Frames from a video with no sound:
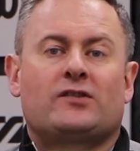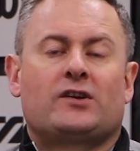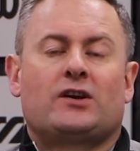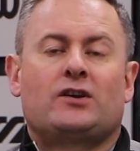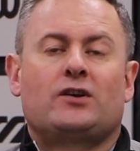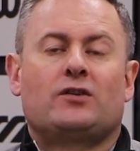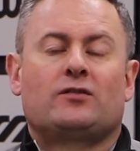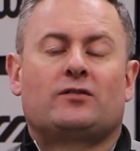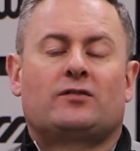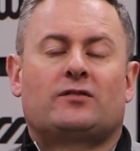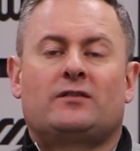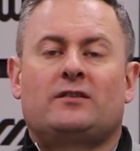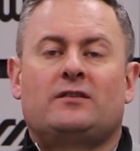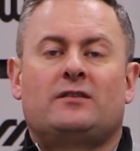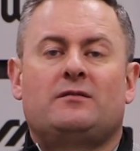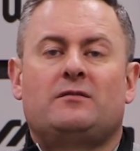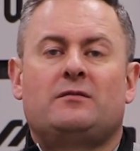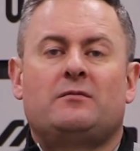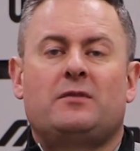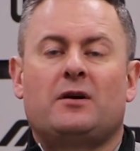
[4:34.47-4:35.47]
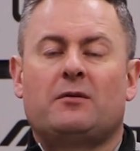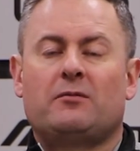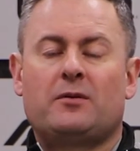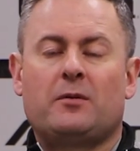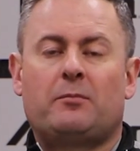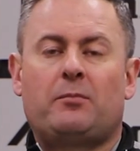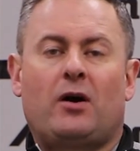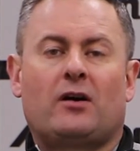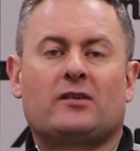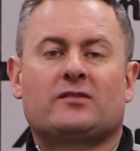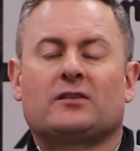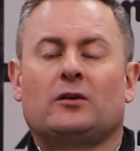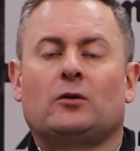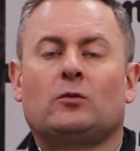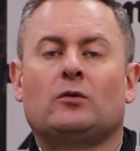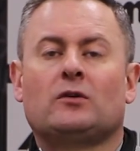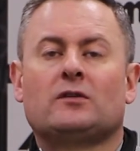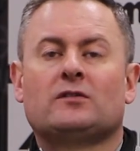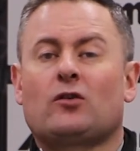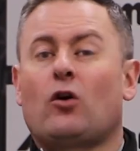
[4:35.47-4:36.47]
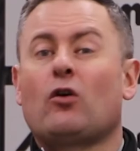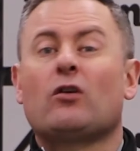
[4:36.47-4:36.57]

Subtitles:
you can use the personal ones,